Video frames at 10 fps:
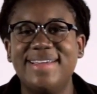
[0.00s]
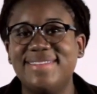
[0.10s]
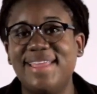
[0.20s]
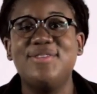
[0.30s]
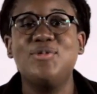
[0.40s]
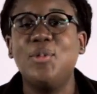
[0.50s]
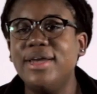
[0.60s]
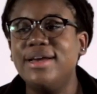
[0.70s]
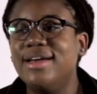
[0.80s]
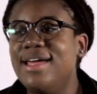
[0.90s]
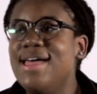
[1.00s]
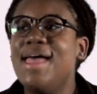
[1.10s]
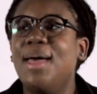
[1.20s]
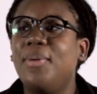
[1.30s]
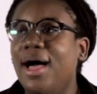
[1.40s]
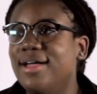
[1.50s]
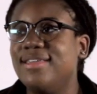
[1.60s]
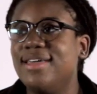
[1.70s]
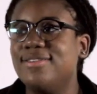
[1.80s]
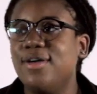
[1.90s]
Cause like Twitter and
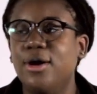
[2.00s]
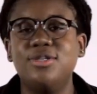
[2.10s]
politics